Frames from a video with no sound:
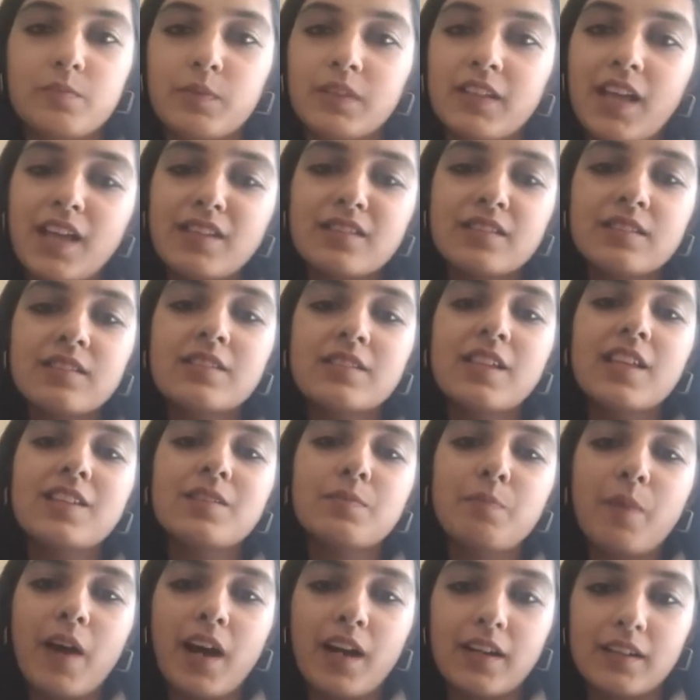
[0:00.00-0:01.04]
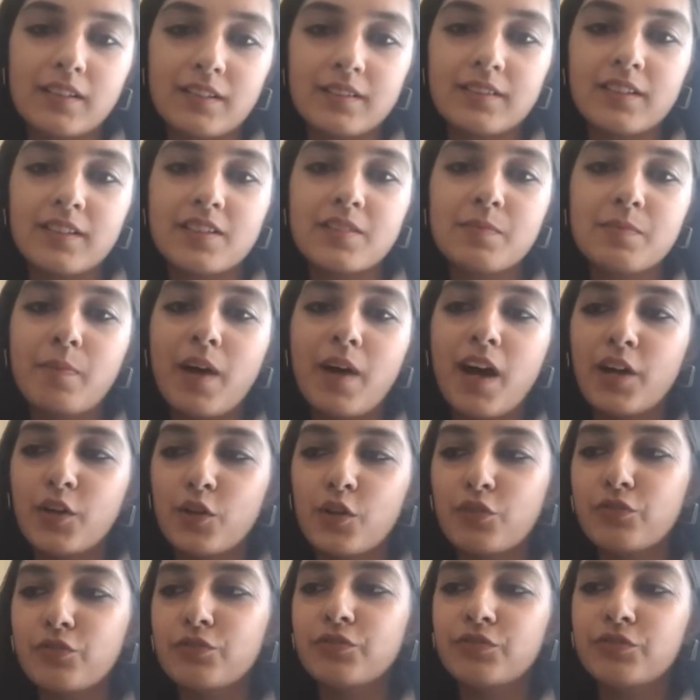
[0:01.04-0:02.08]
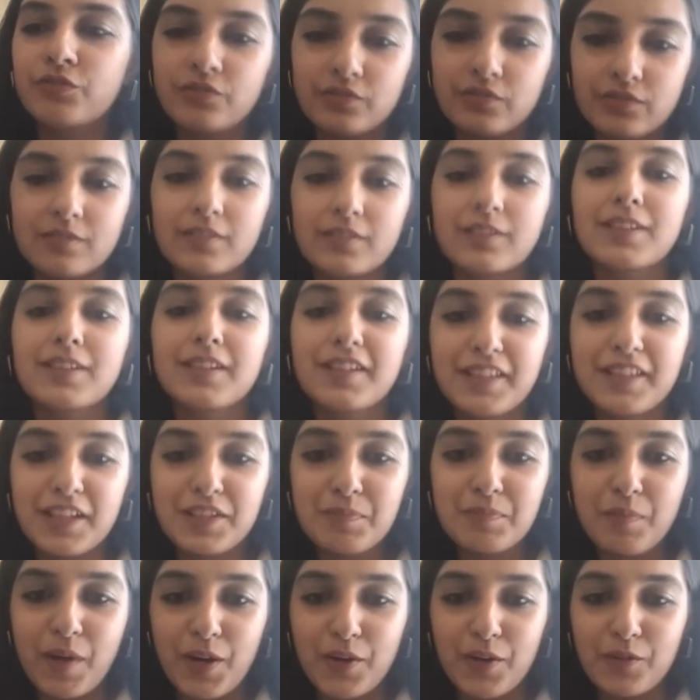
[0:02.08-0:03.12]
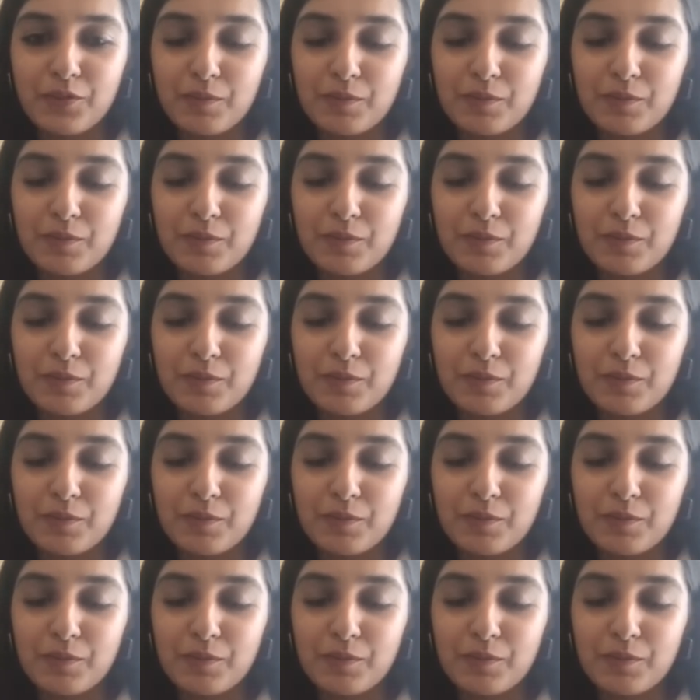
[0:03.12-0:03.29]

But that's part of that's part of the